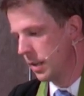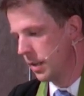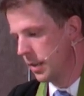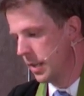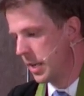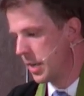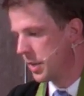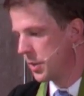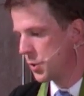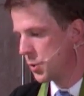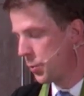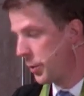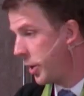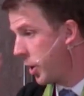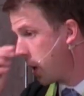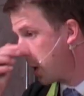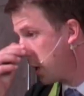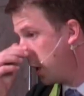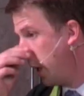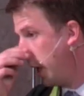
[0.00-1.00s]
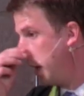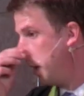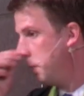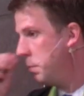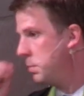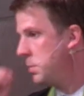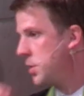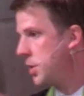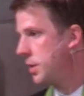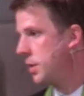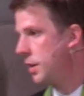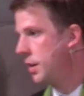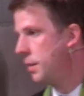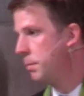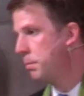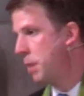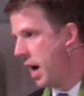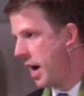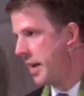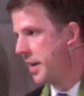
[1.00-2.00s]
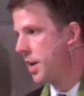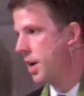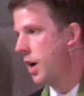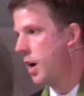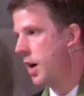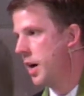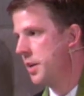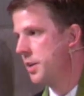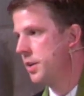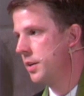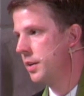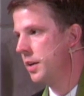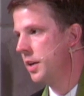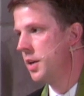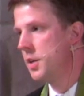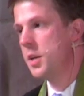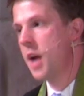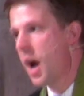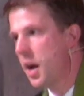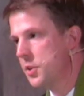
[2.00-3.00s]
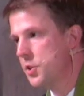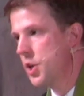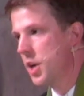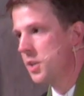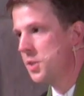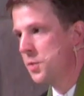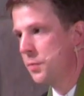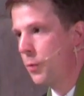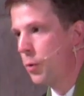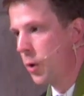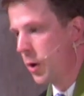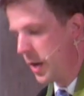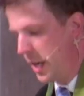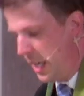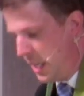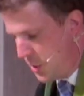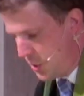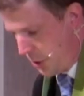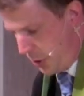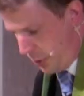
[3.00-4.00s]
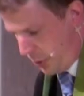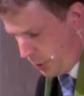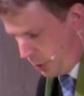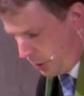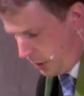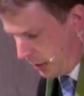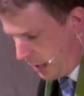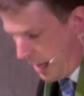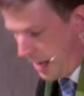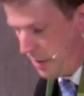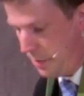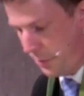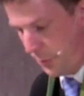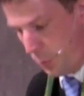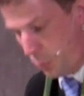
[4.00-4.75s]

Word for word: That is, we are claimed by God, not just for eternal life